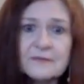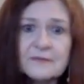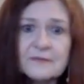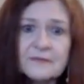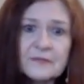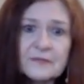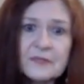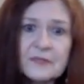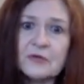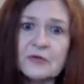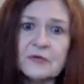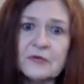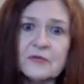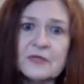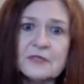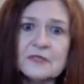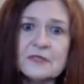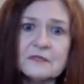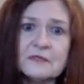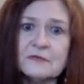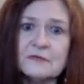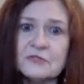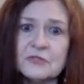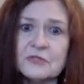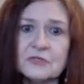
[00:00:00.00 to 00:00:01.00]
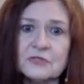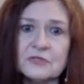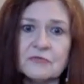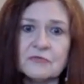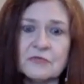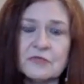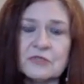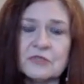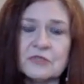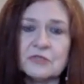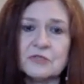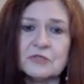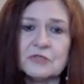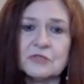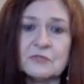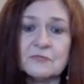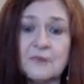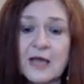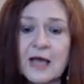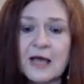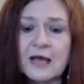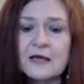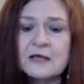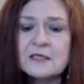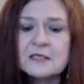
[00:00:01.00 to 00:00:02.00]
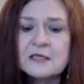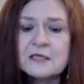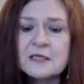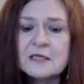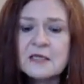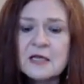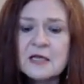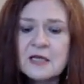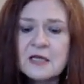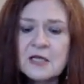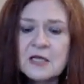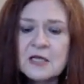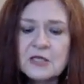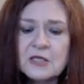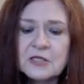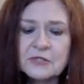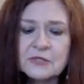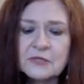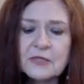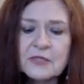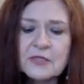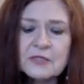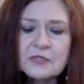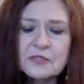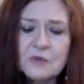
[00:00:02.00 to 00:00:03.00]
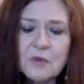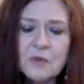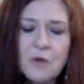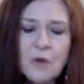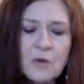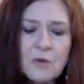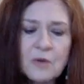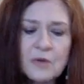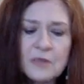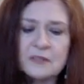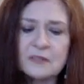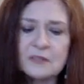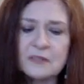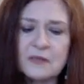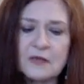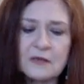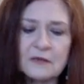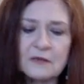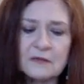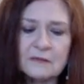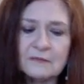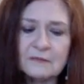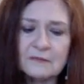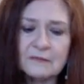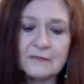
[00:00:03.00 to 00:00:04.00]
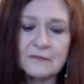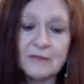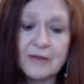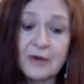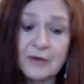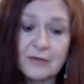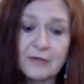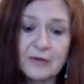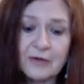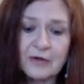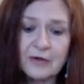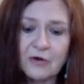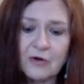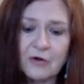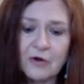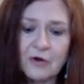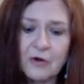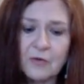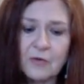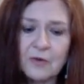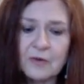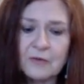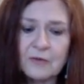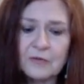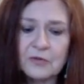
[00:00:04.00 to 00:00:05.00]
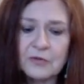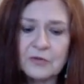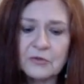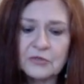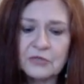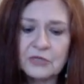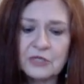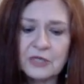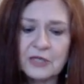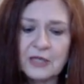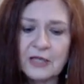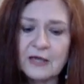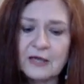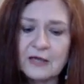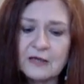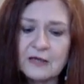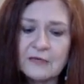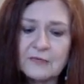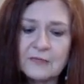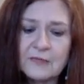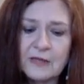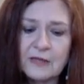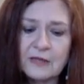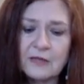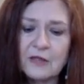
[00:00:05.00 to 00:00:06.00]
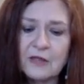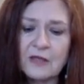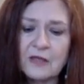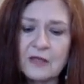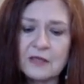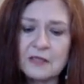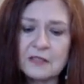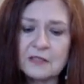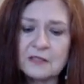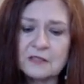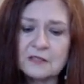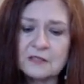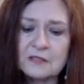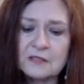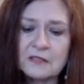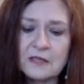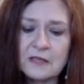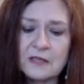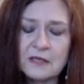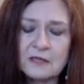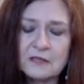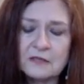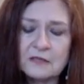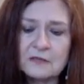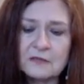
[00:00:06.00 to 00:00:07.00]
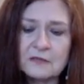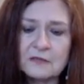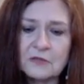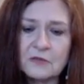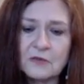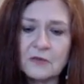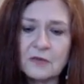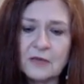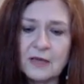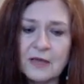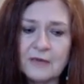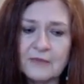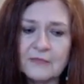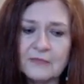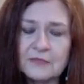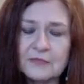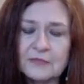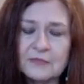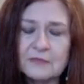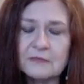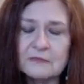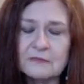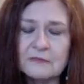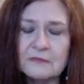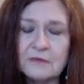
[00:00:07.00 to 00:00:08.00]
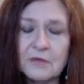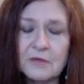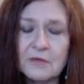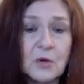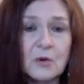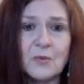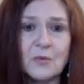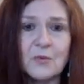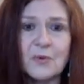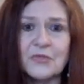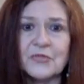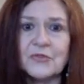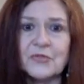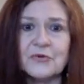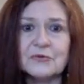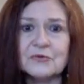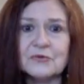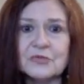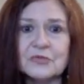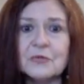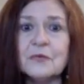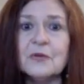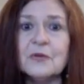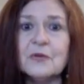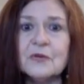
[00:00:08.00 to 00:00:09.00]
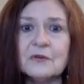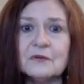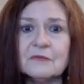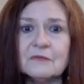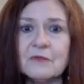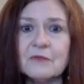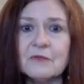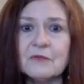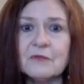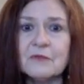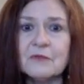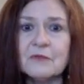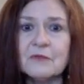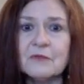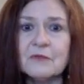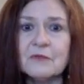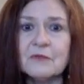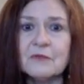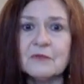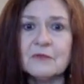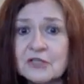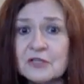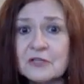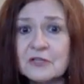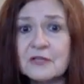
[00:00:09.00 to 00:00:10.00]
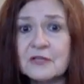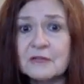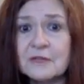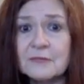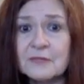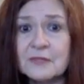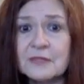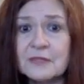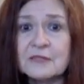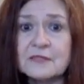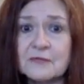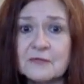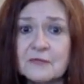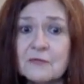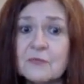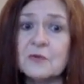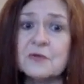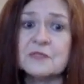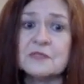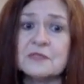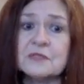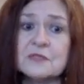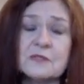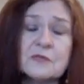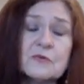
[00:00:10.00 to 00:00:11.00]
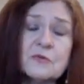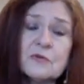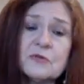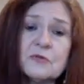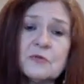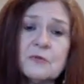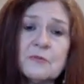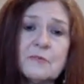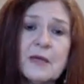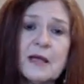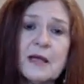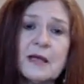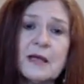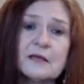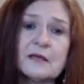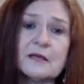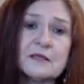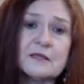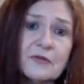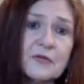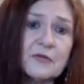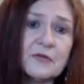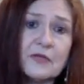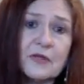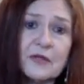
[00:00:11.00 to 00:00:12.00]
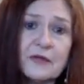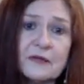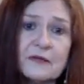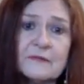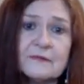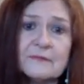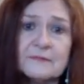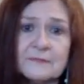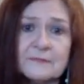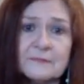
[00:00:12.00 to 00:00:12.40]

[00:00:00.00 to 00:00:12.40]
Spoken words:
That's just a research fact. So that's always on my radar when I'm coaching any of my clients, so that, I have to know what they're doing recreationally, because of course it's going to impact everything.